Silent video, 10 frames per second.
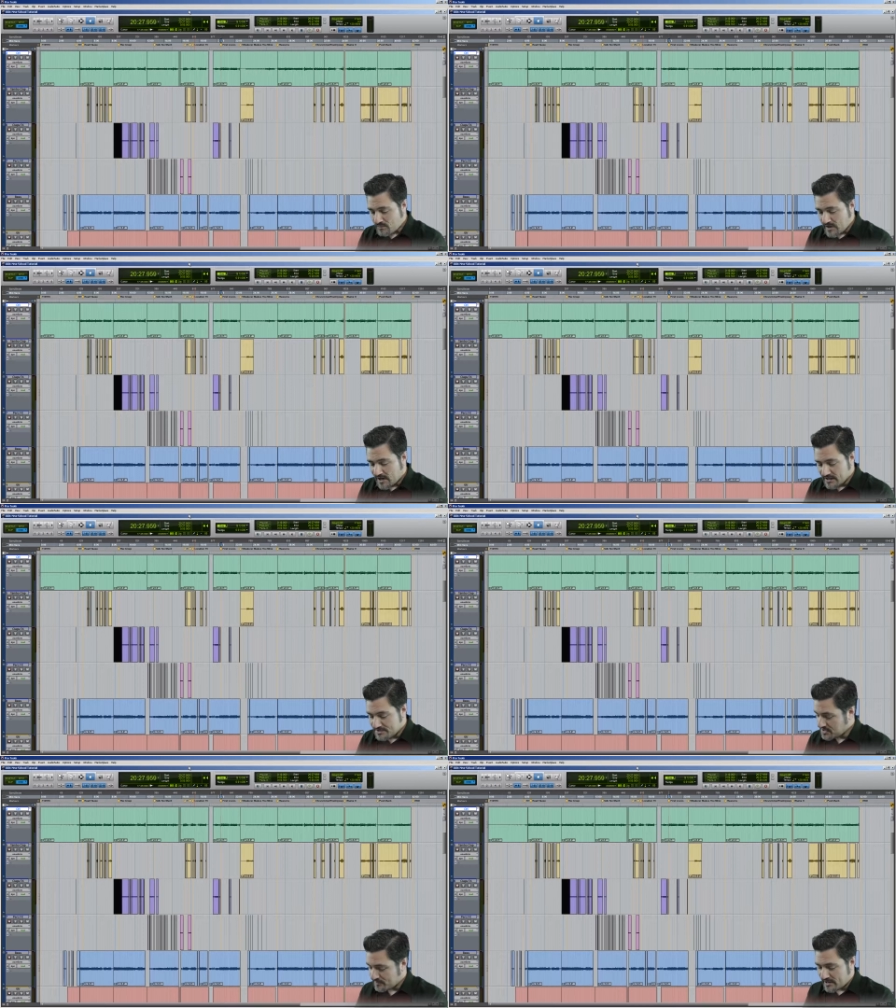Uh, let's
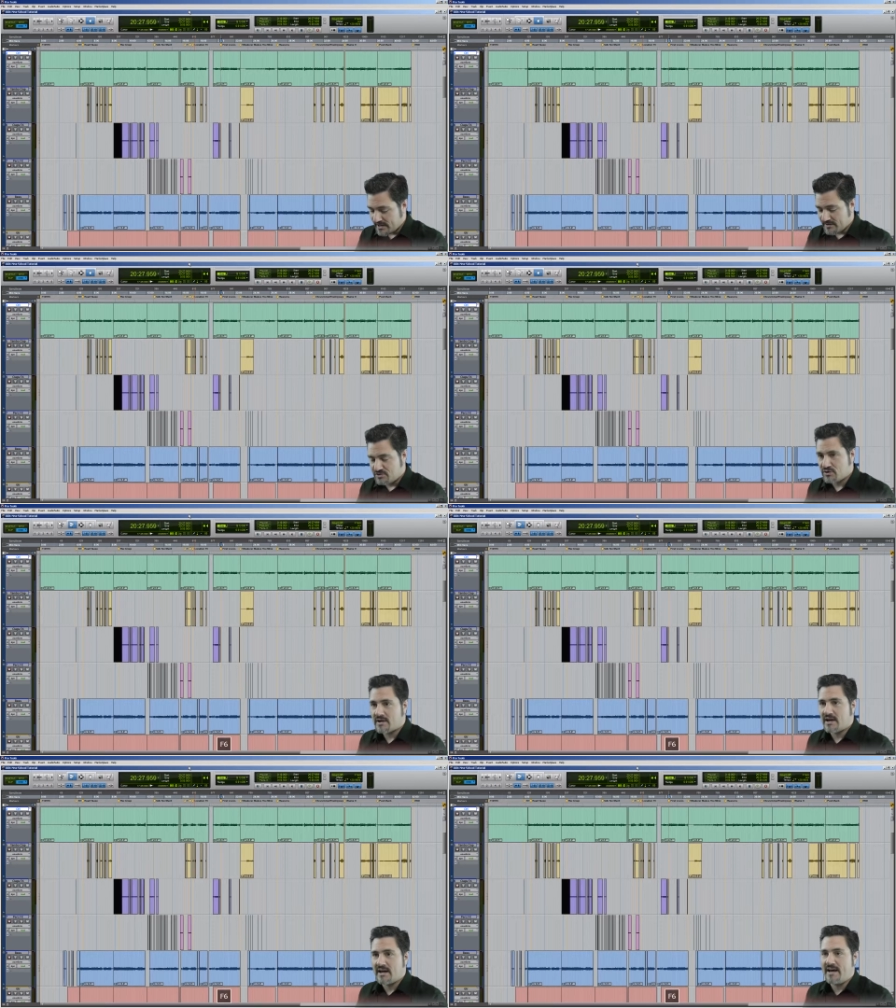jump right in. The
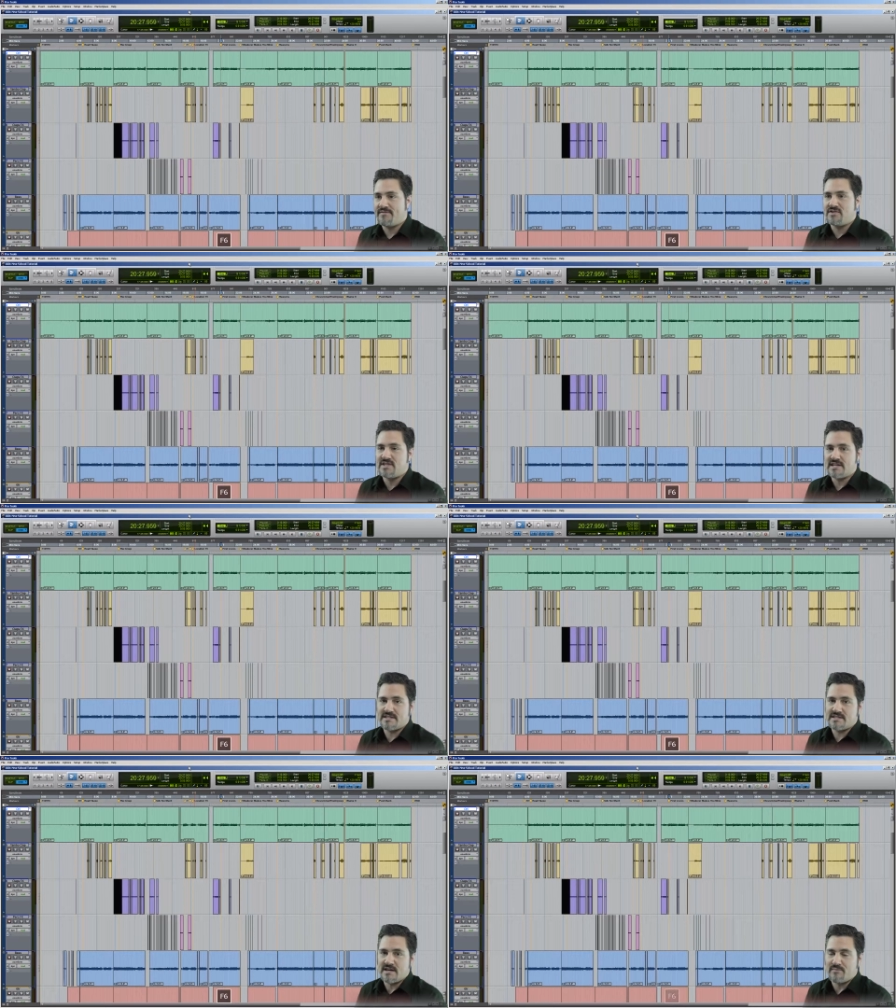shortcut F6
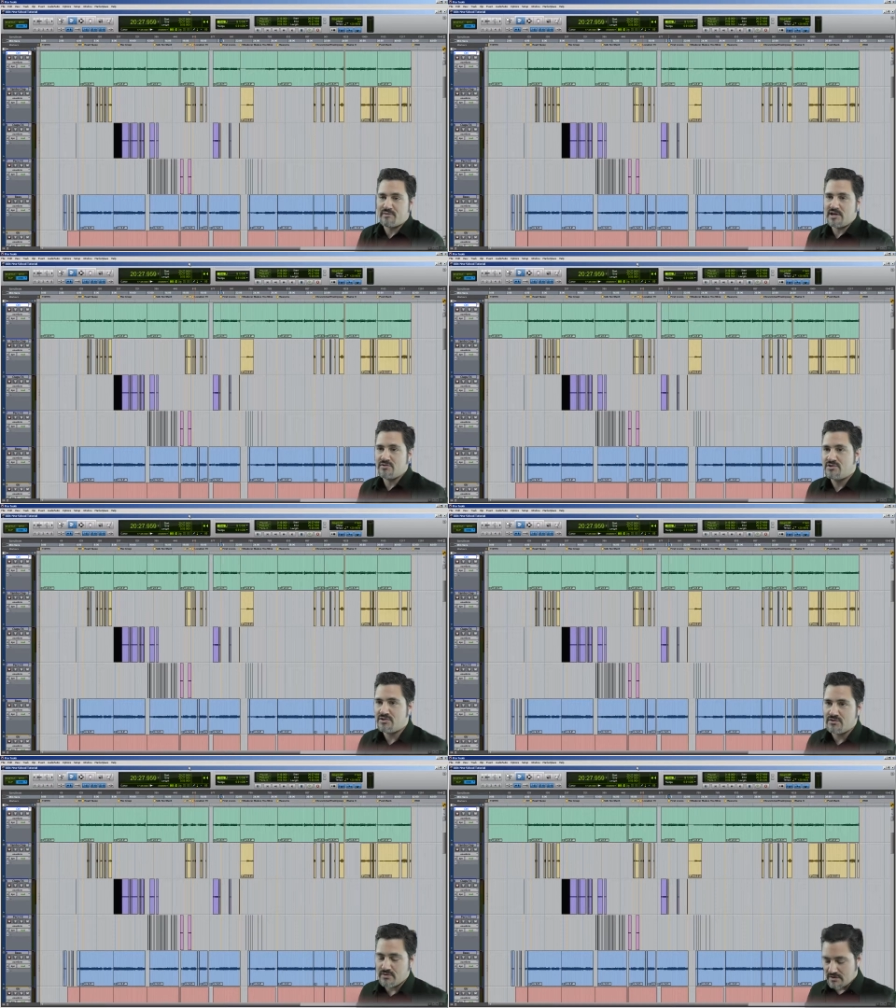is going to bring you
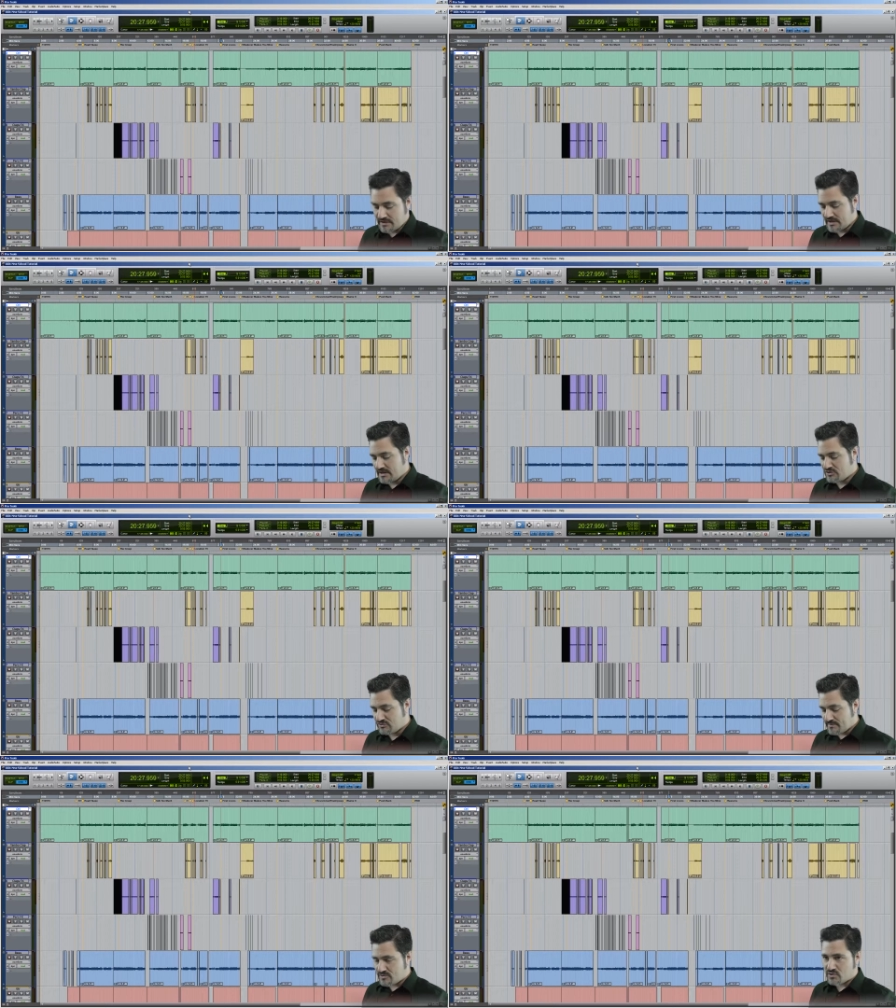to the
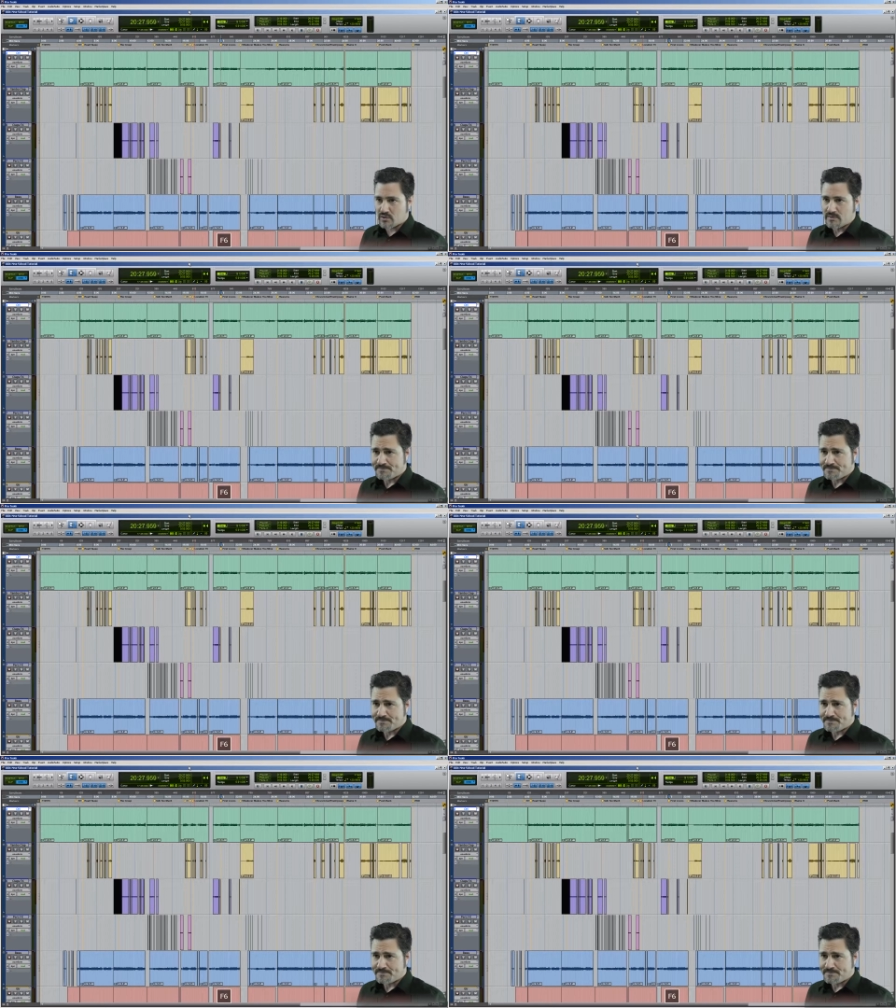trim tool,